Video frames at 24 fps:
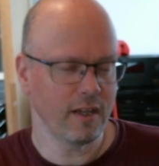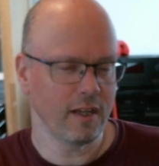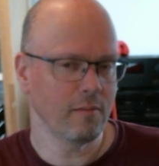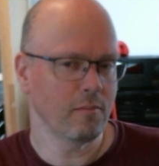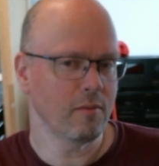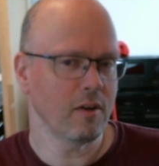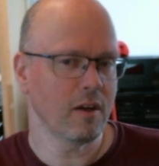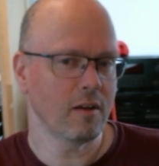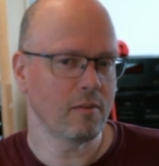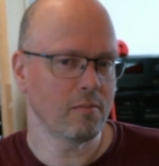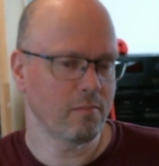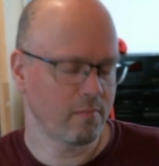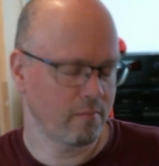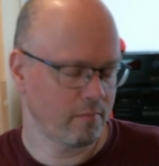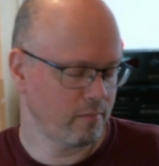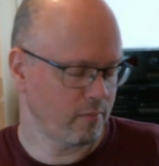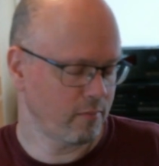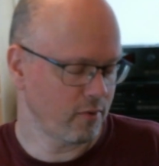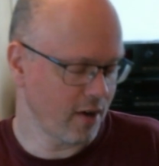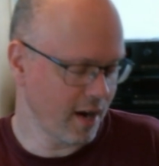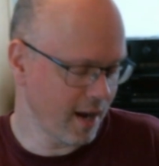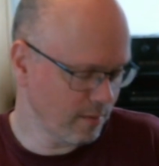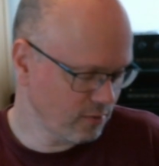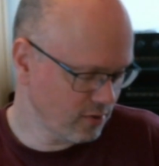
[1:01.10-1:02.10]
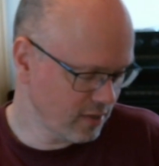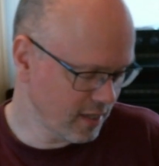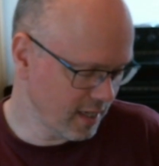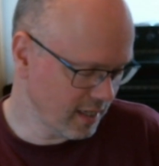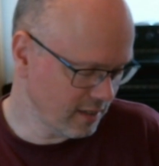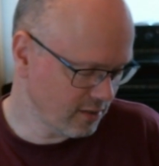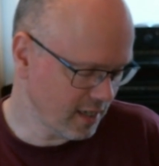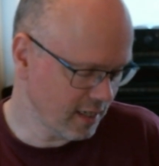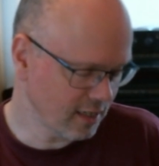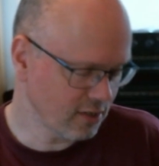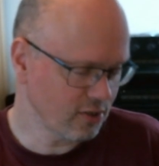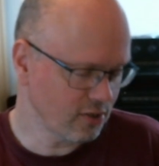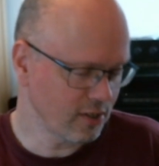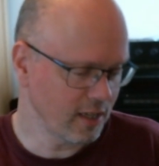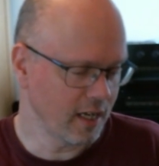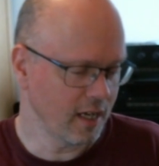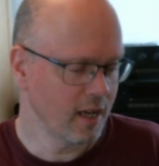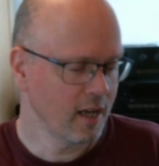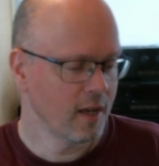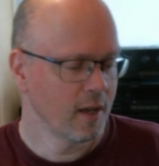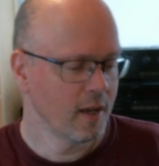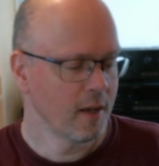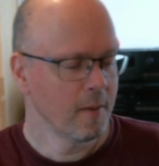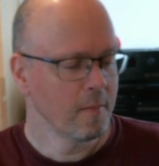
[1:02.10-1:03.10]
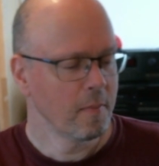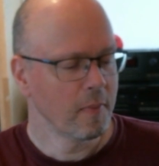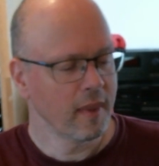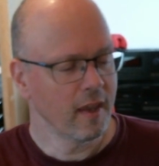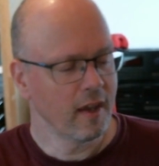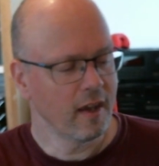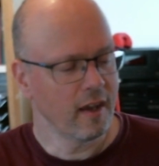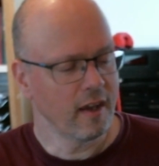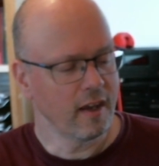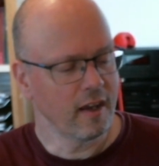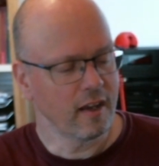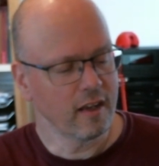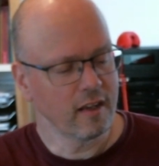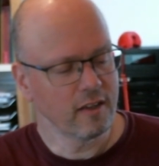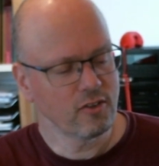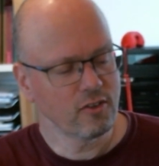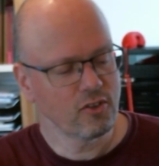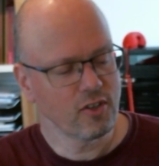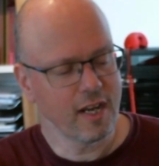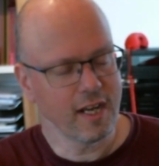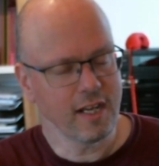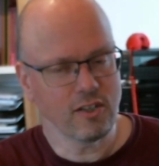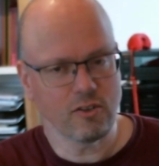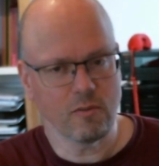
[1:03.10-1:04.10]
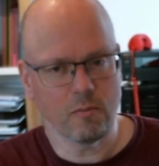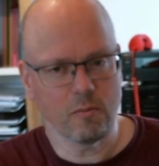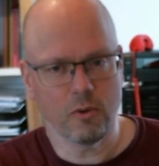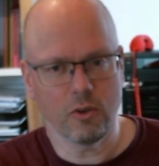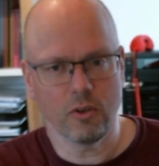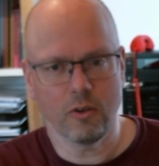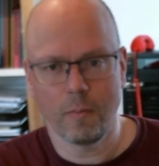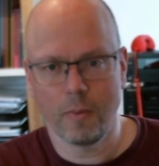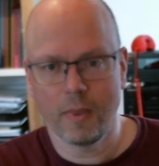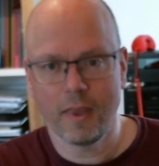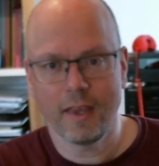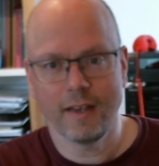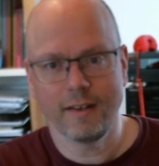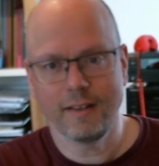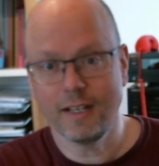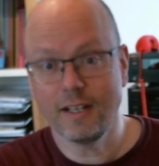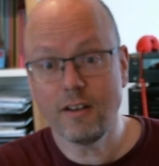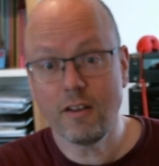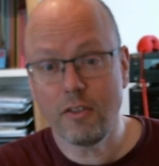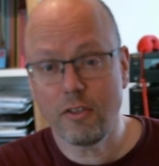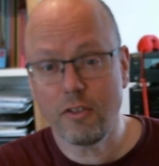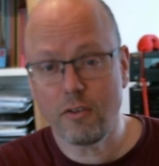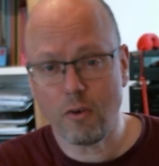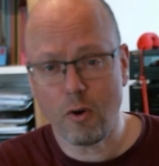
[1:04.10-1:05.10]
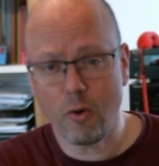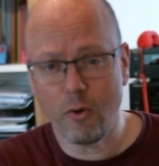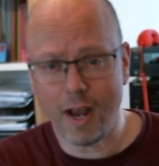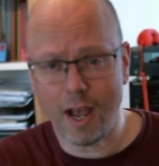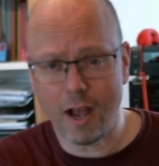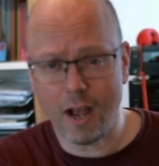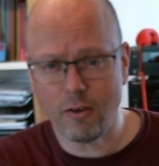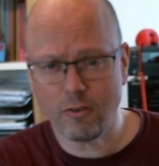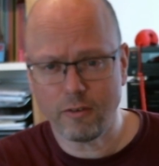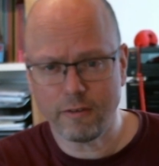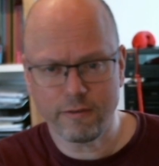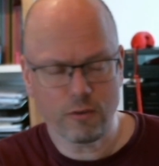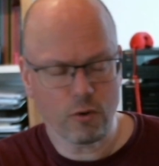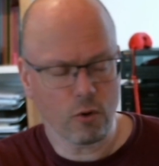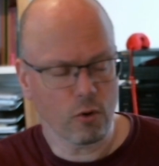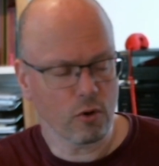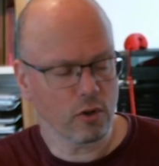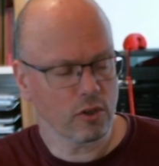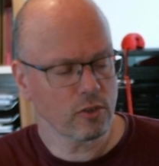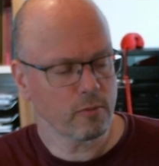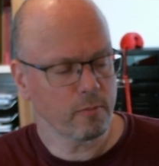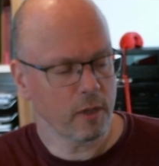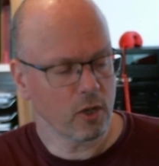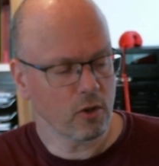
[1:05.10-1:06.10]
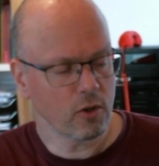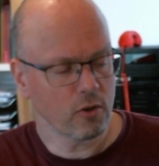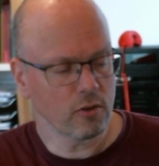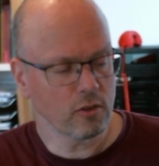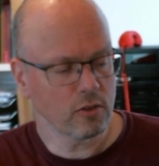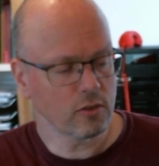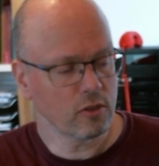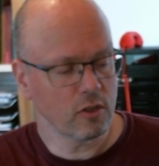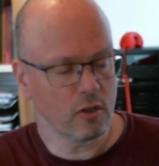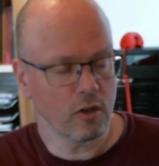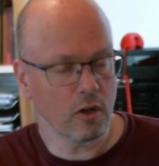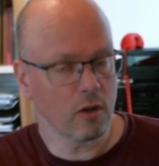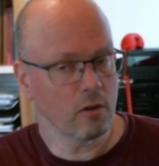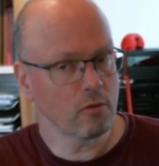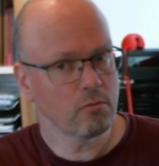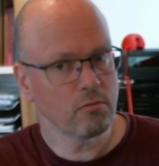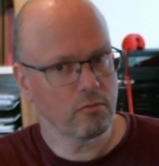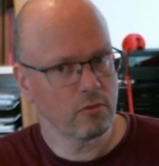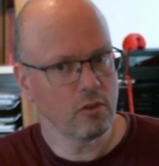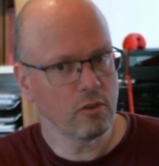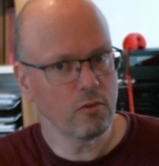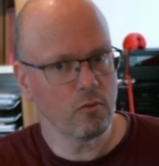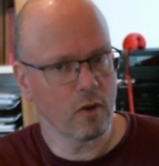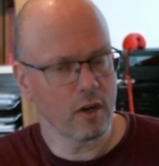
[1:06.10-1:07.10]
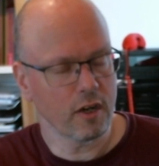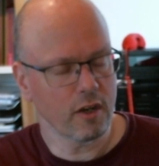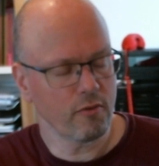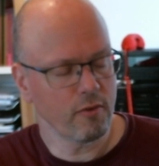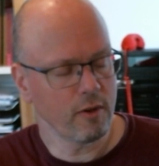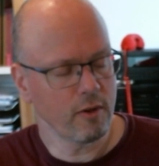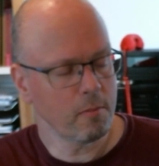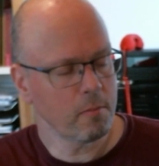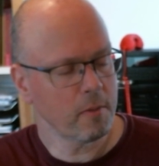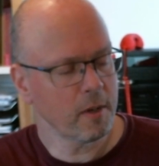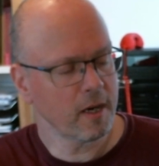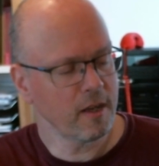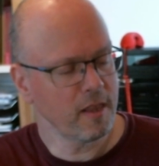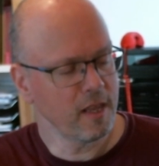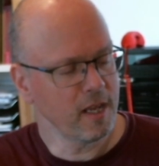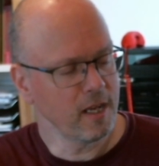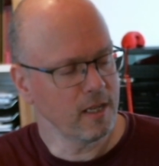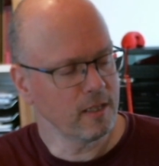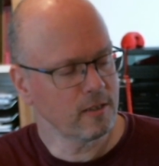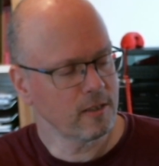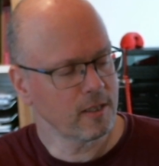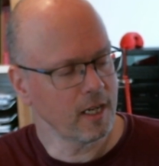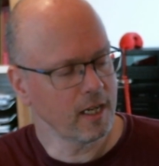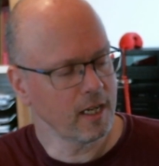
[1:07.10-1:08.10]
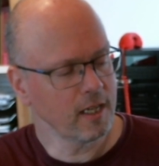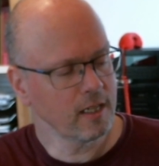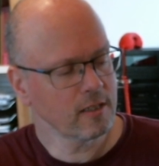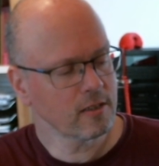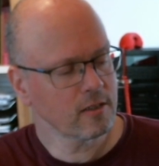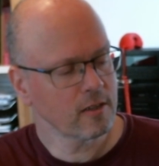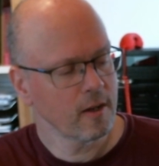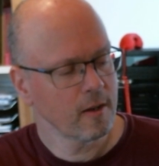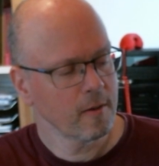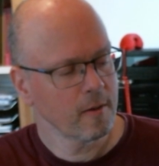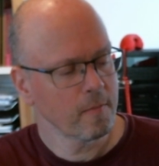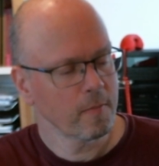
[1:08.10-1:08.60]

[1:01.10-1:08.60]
but perhaps that's actually changeable. Didn't throw it out, of course, because you want to repair these things.